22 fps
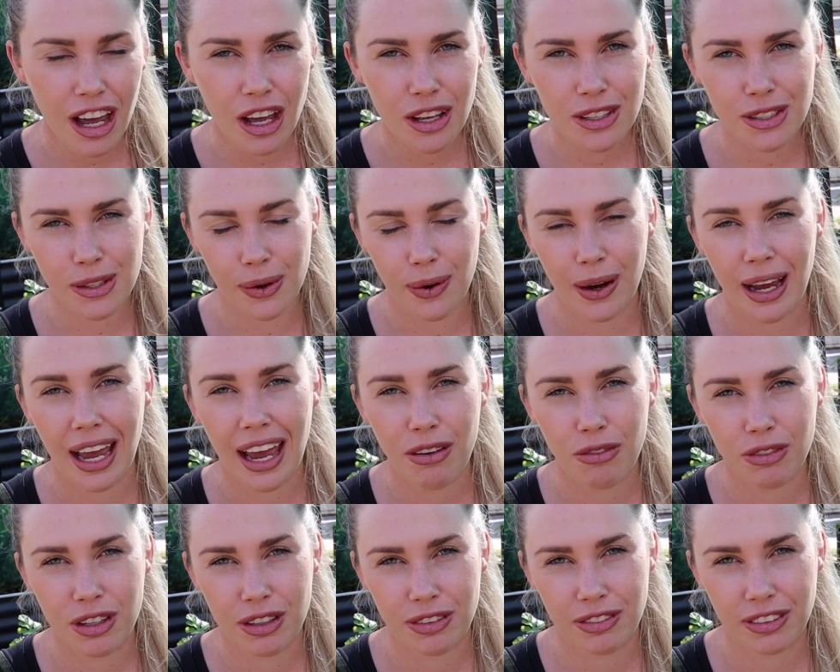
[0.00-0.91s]
So I
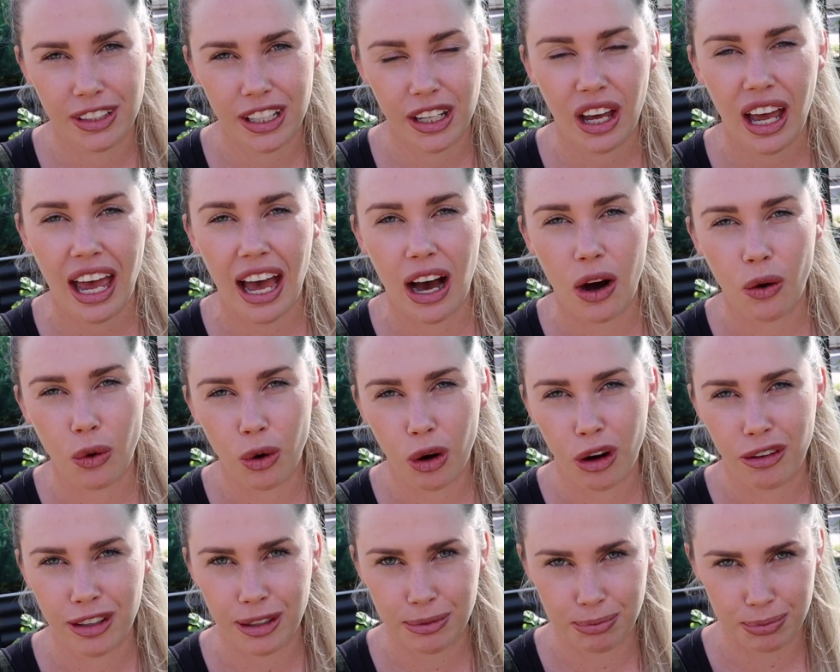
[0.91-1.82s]
have definitely held
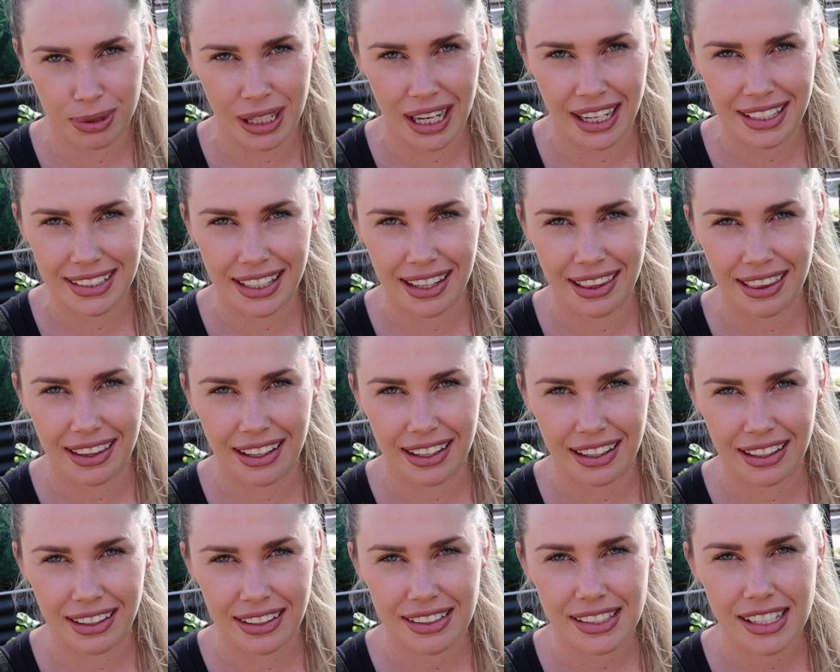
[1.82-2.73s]
off on planting
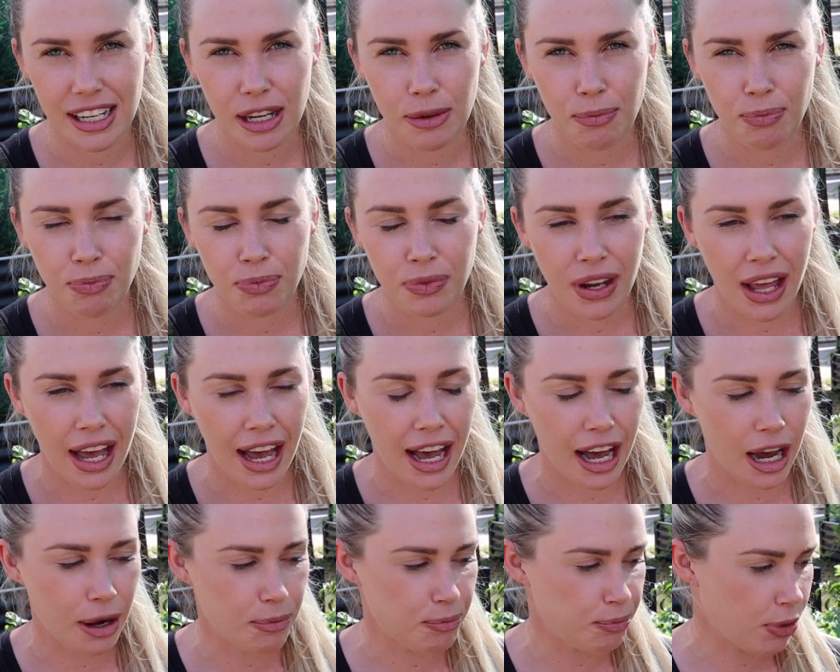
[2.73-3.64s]
things,
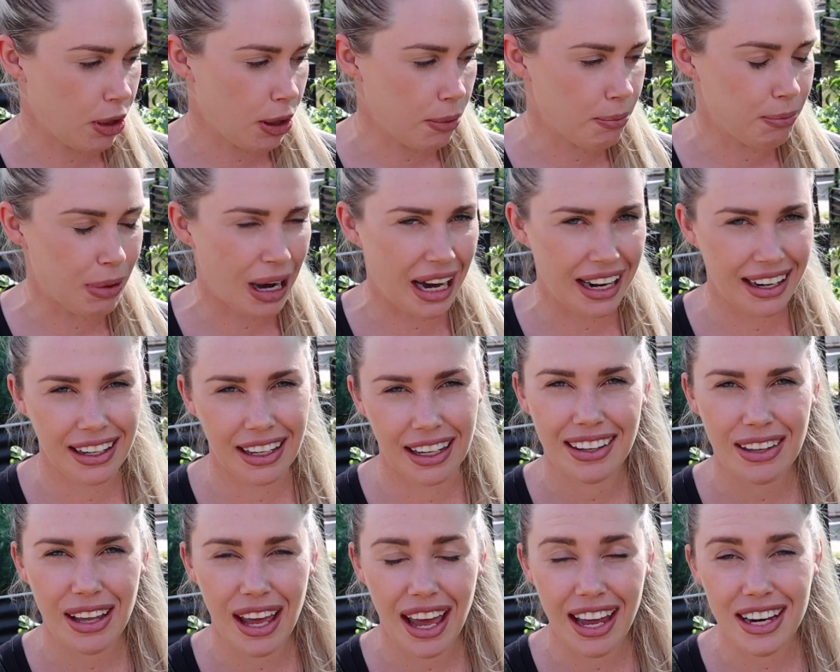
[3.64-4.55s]
but
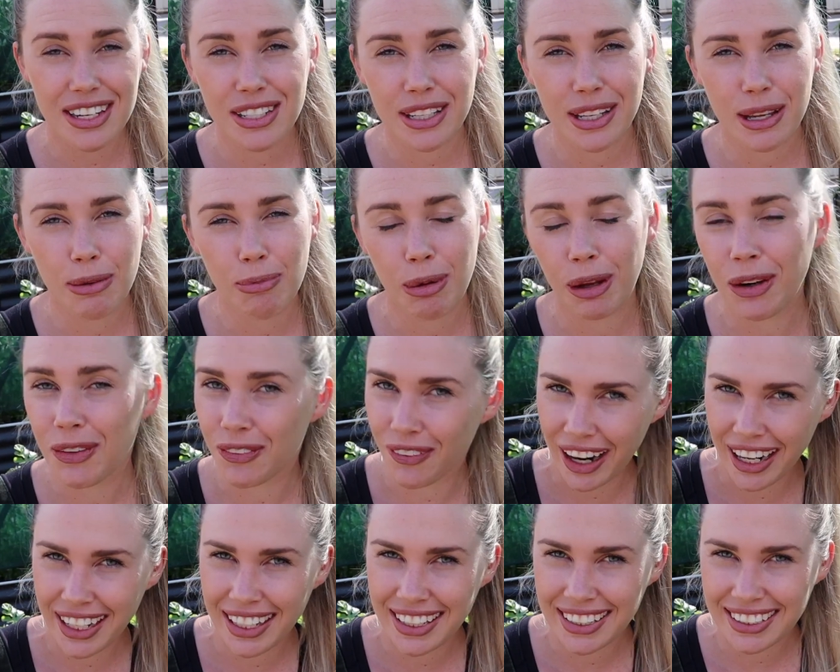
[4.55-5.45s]
actually been
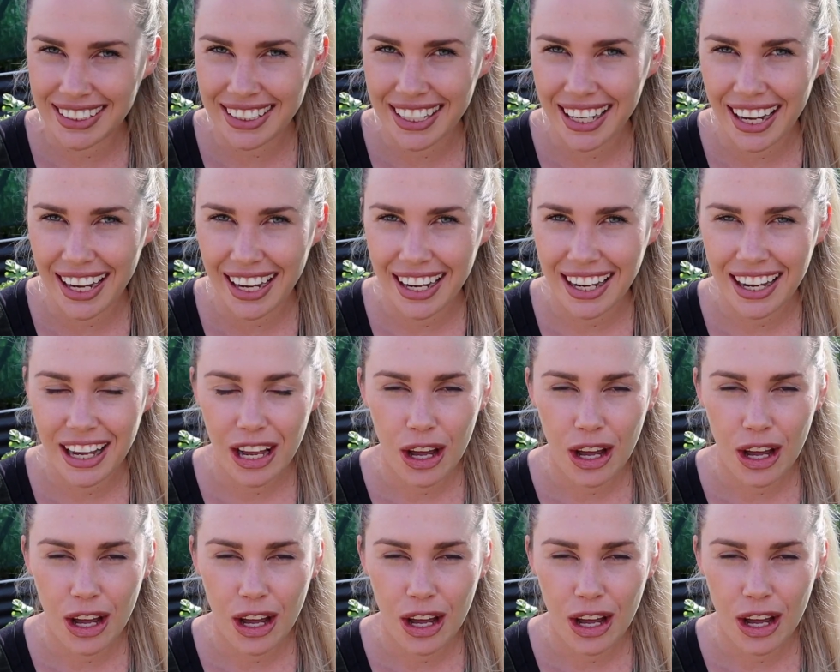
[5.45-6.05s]
raining today,